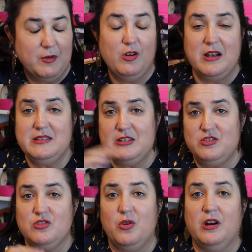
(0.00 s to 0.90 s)
cross-stitch
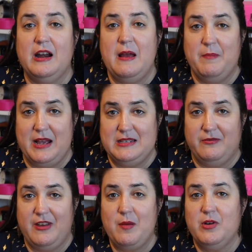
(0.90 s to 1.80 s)
store and buy some
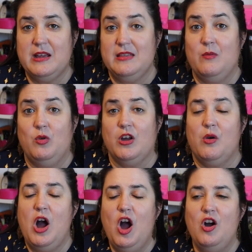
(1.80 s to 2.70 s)
fabric, and then we'll go
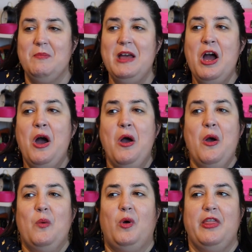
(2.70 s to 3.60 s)
home.
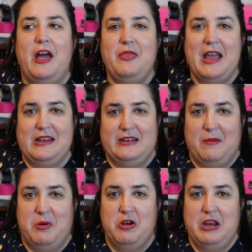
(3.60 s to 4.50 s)
Well, then they ended
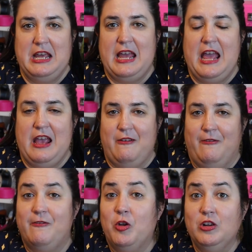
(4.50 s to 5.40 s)
up putting a
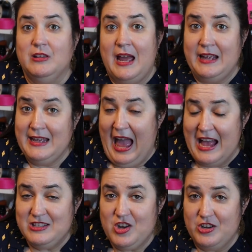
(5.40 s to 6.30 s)
full leg
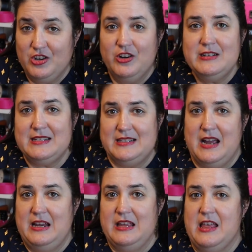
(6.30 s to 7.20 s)
cast on her and
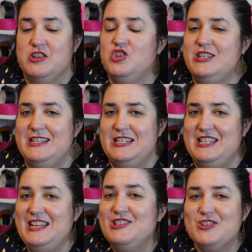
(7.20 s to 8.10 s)
deciding that she didn't
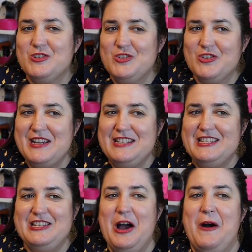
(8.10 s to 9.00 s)
need surgery.
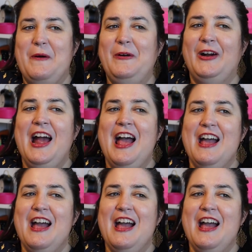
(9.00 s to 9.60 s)
So